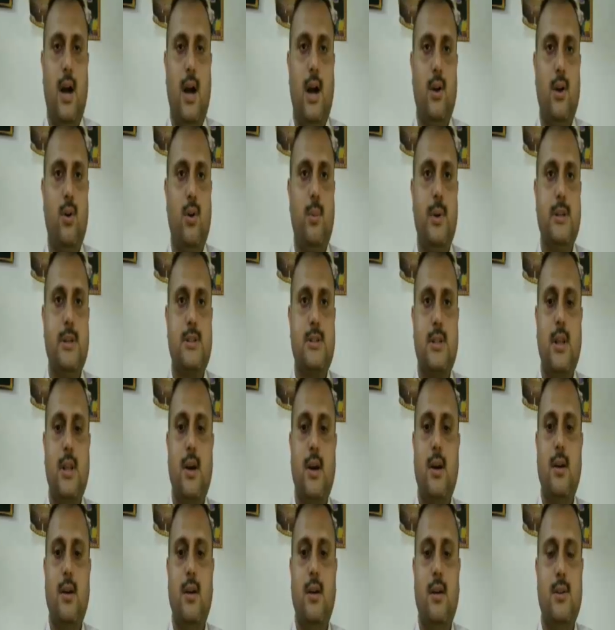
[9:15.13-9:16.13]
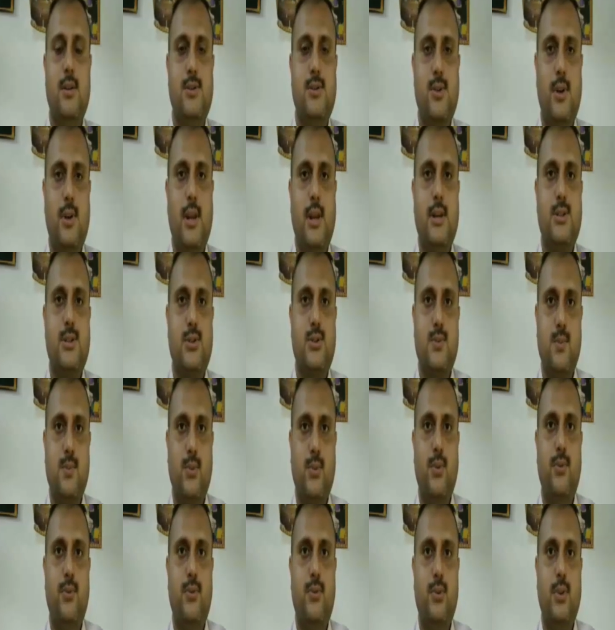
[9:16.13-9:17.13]
I hope it is clear. So let's
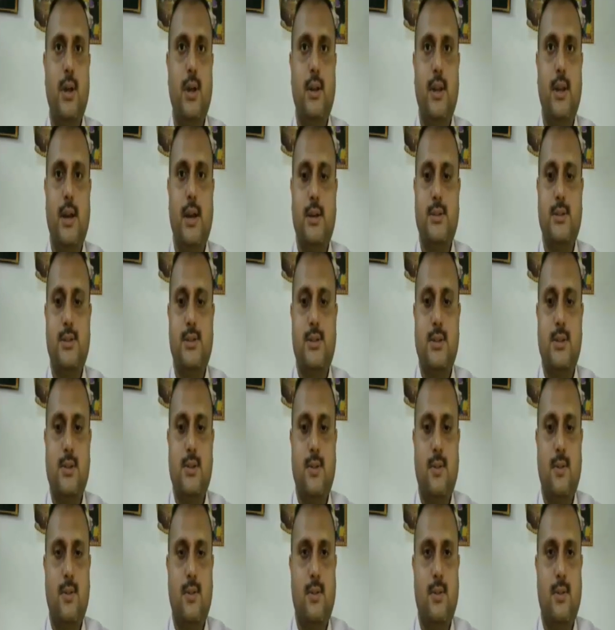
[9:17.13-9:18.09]
move to the next.